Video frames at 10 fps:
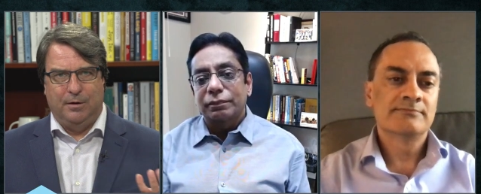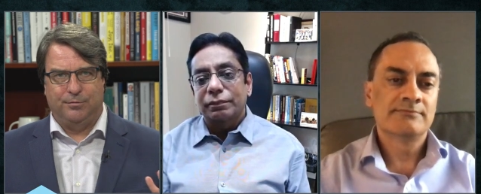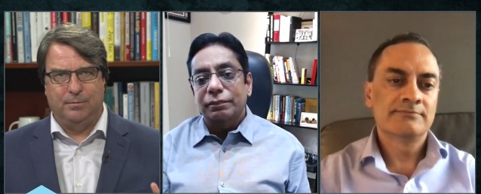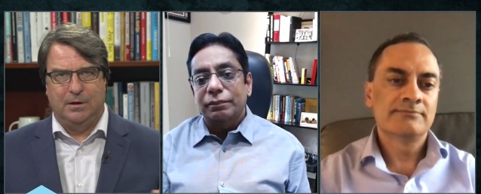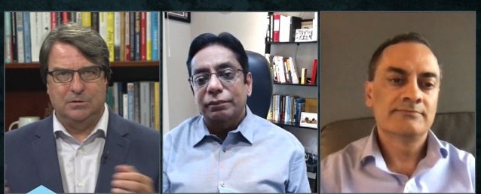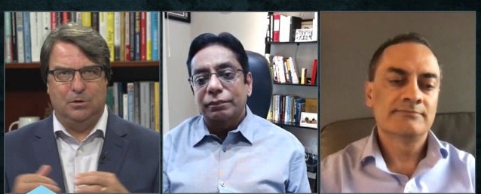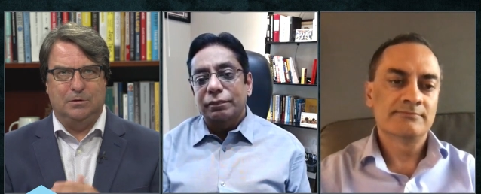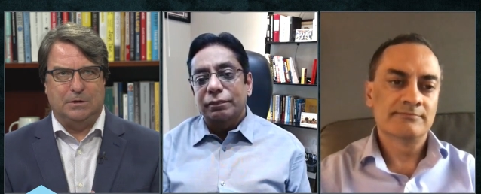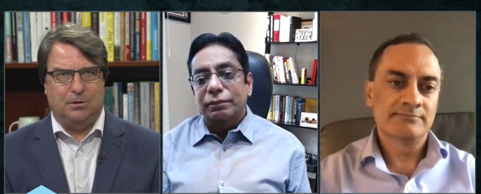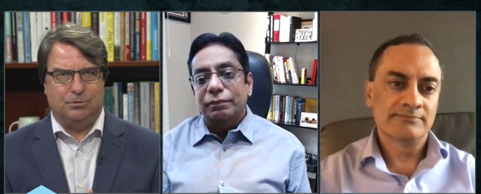Speaker 1: from these new
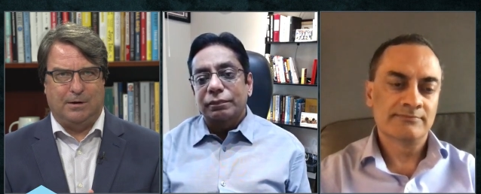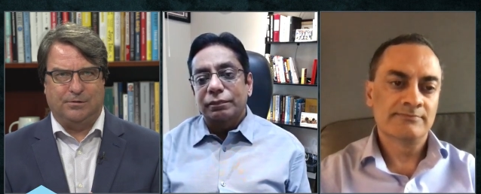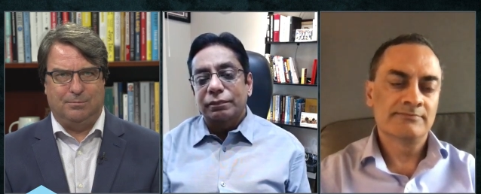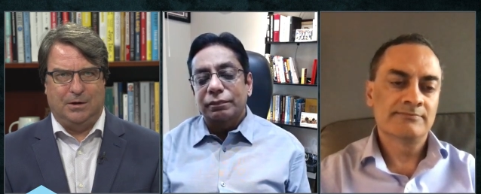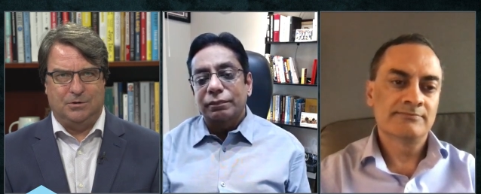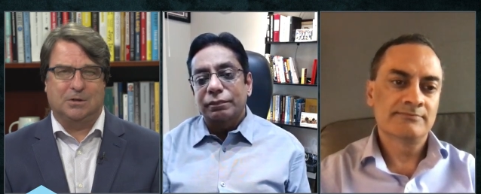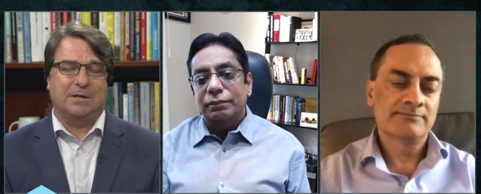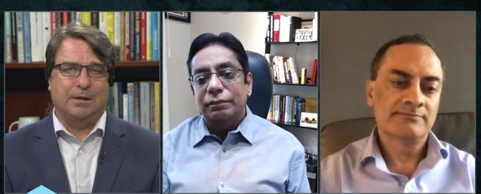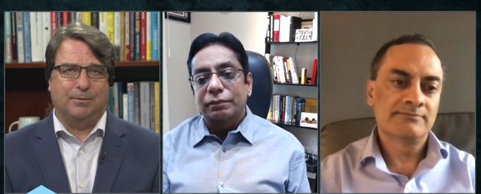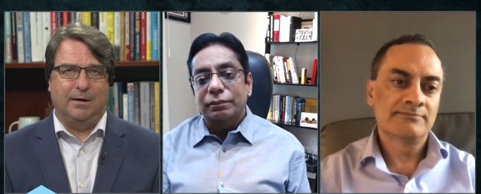digital transformation
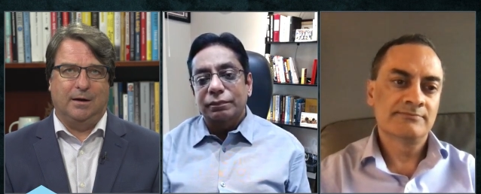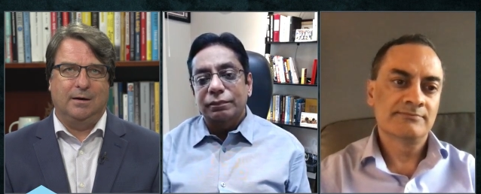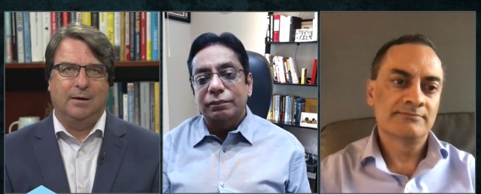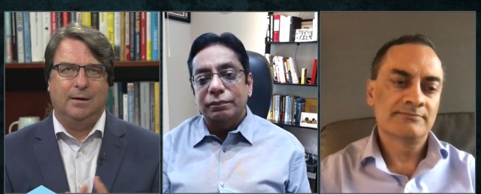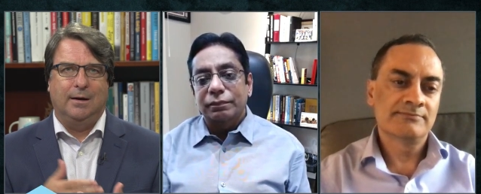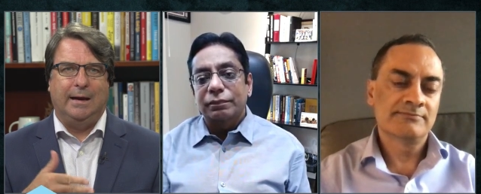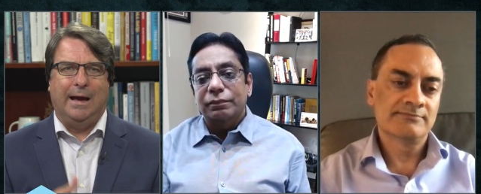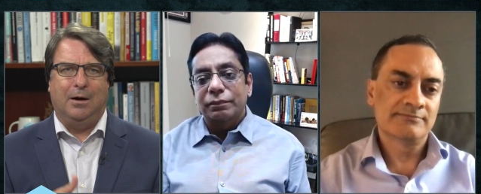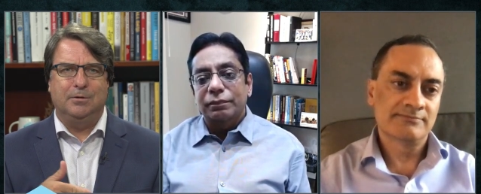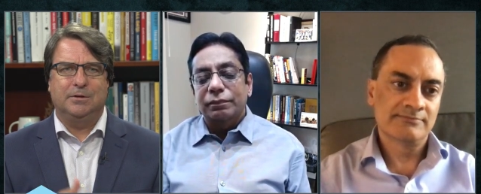accelerated.
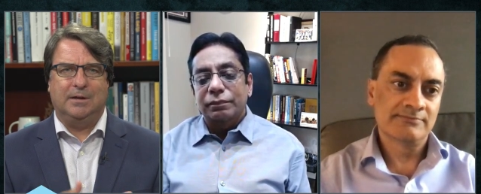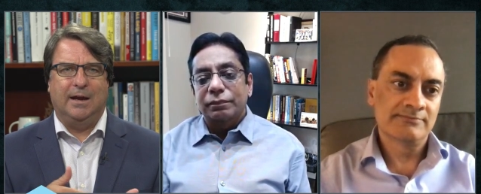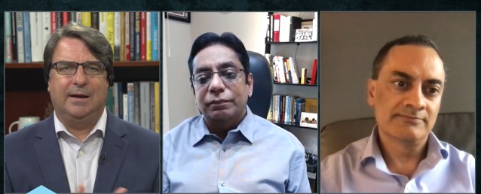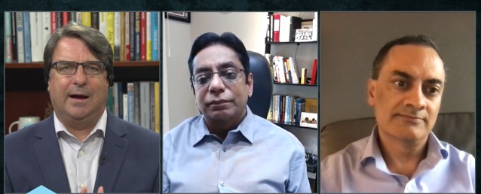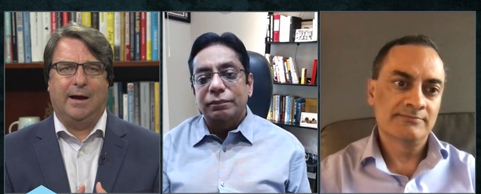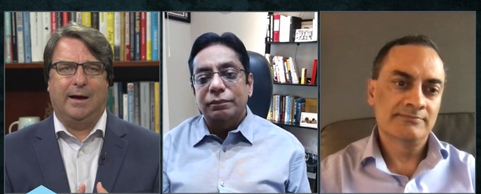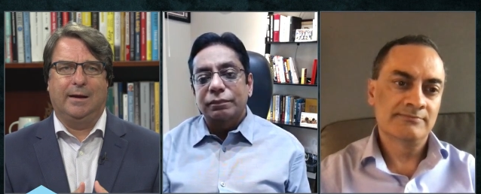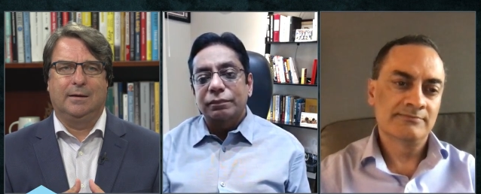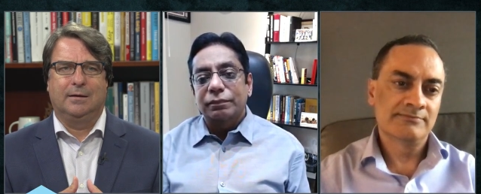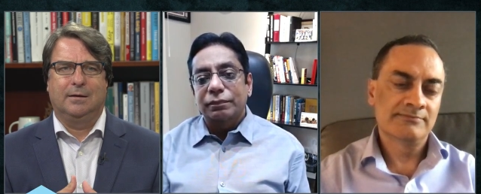How does
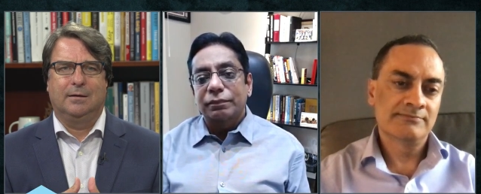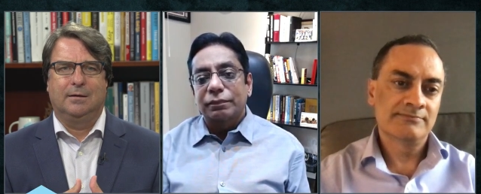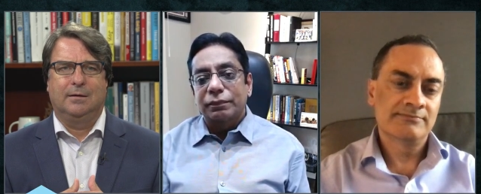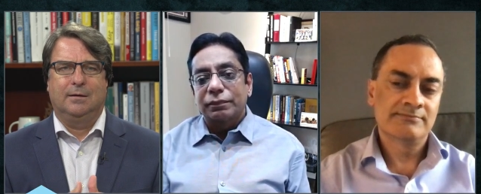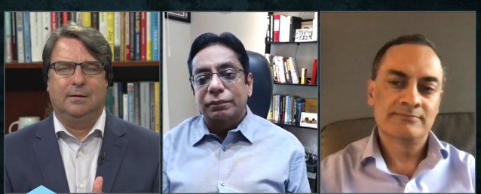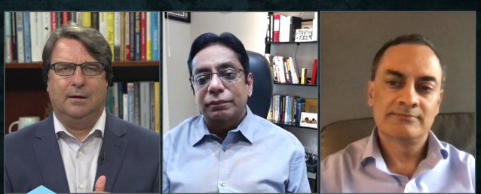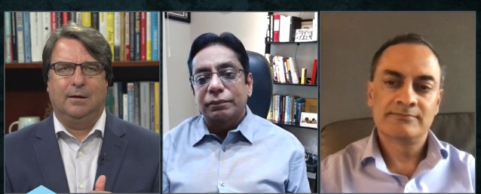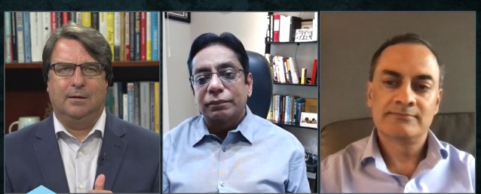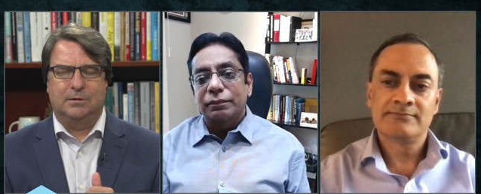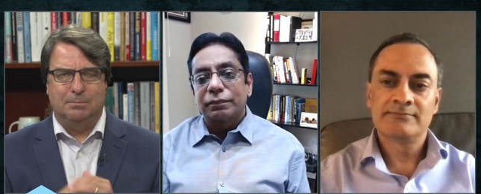AI
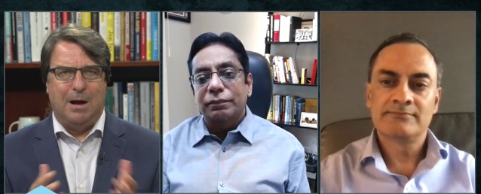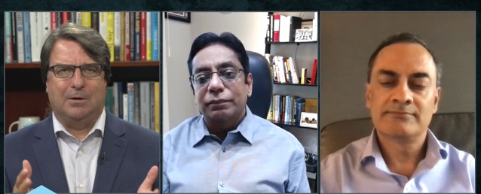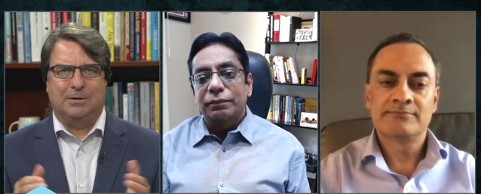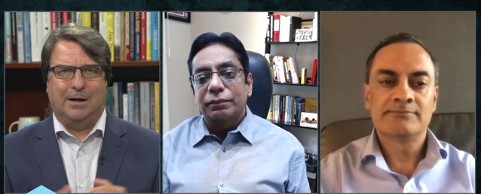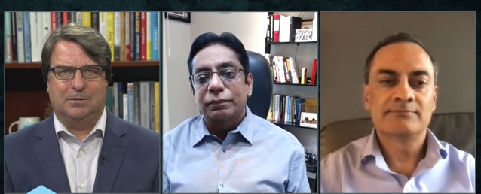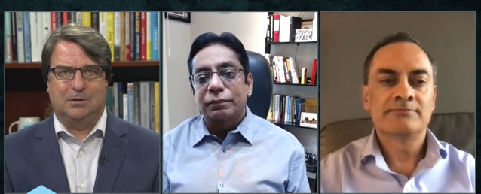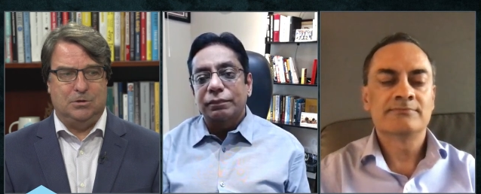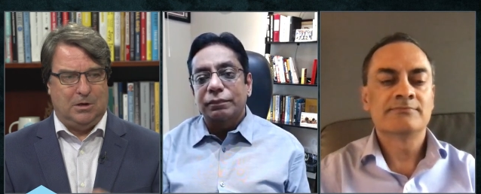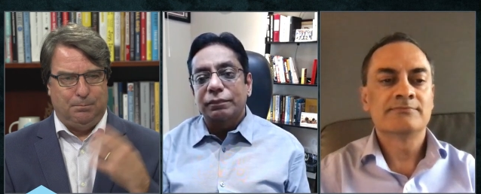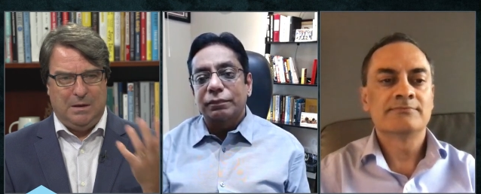uh, democratize this because
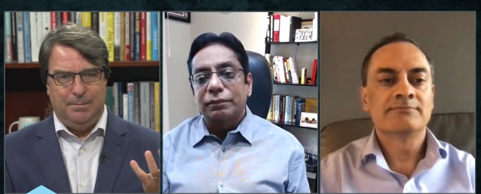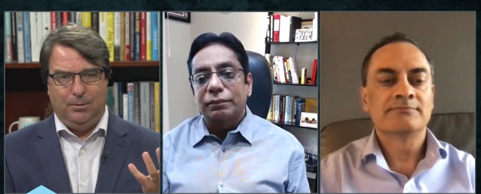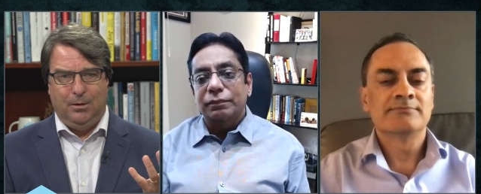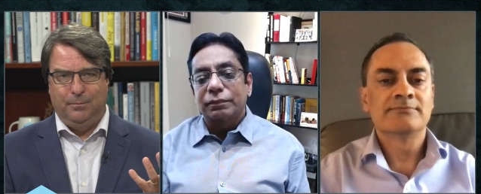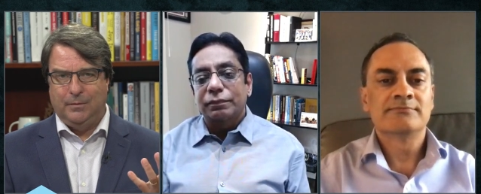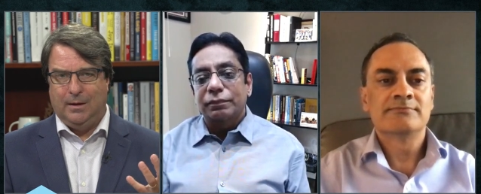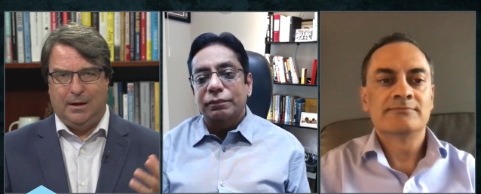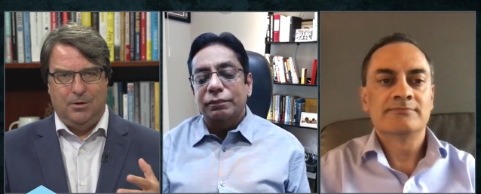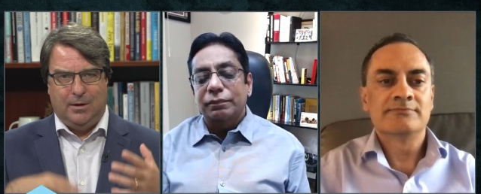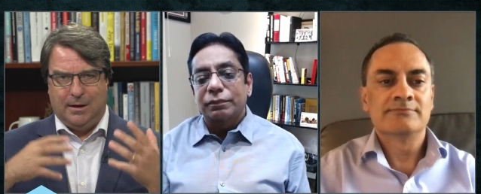you got people
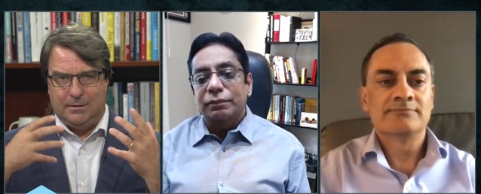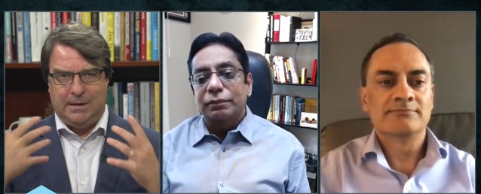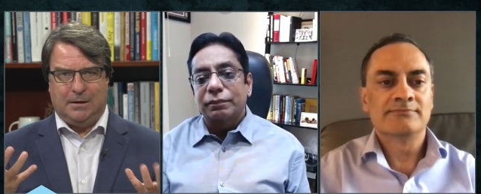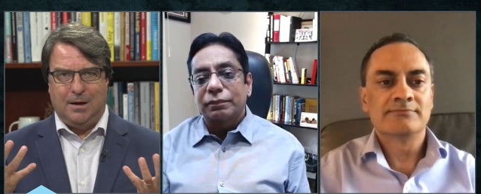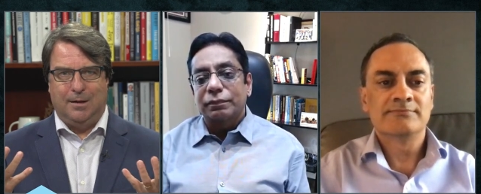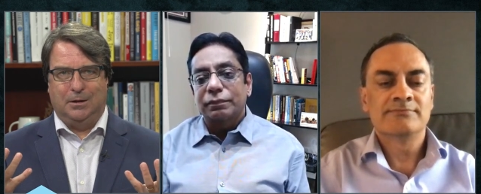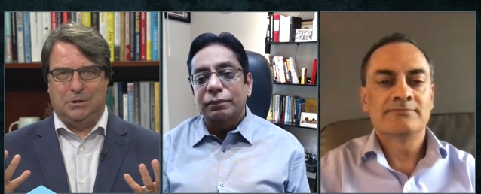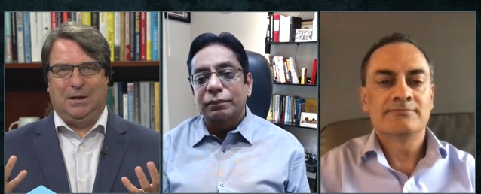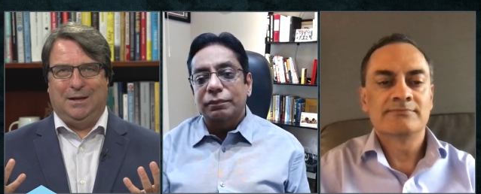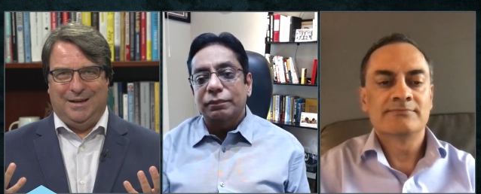and you got technology,